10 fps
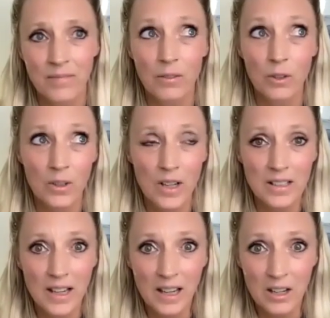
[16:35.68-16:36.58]
if you are not
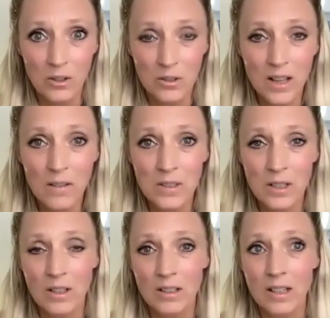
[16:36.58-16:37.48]
taking yourself
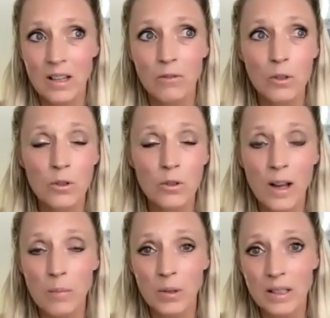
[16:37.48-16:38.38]
seriously, if you do
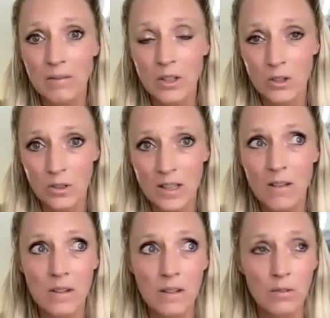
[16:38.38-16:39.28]
not believe in
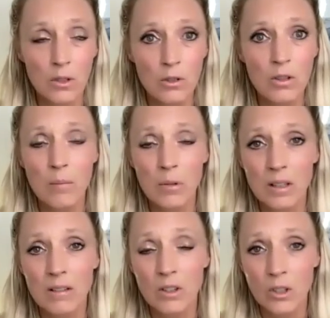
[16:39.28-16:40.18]
yourself and if you do not
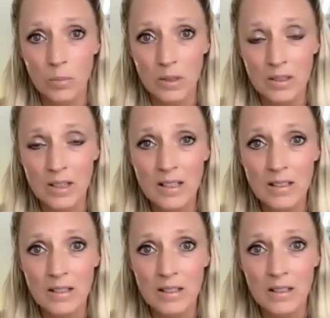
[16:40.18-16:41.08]
believe in your
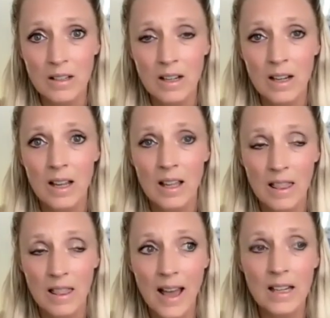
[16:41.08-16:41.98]
business,
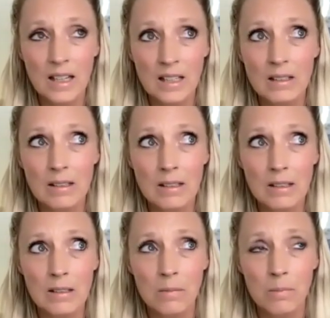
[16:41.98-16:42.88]
that
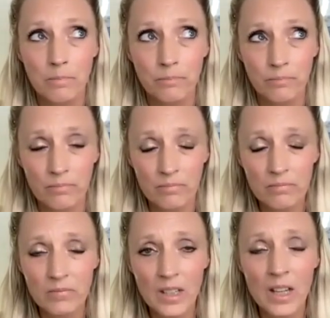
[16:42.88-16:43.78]
is
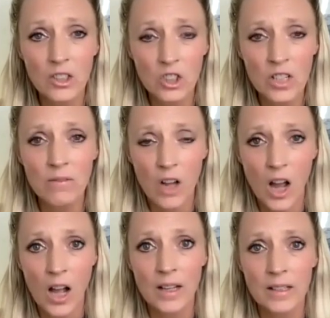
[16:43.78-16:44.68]
a chief
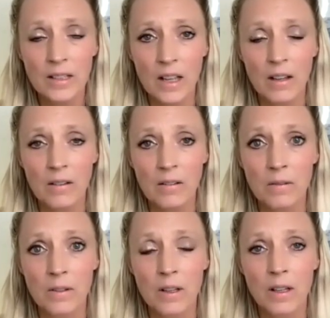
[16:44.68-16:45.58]
cause of
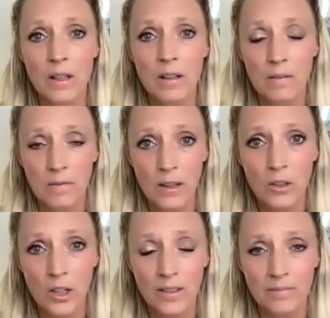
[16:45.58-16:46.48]

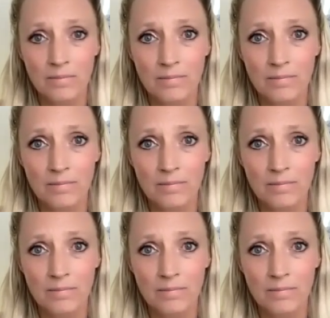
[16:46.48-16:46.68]
failure.